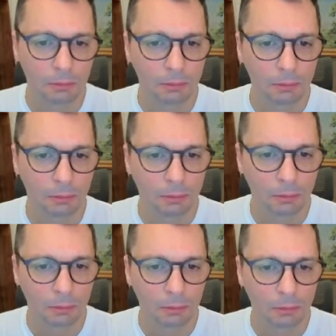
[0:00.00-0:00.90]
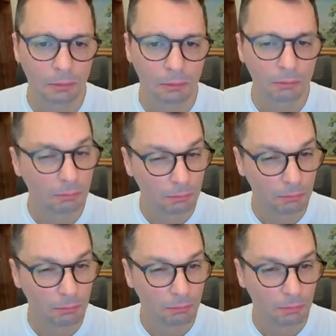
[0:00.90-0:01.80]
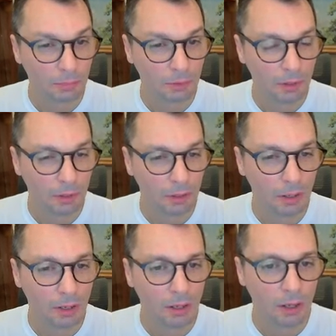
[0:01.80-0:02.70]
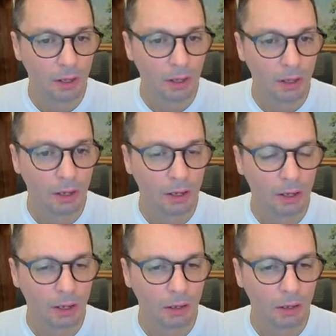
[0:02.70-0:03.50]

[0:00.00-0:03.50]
[no speech]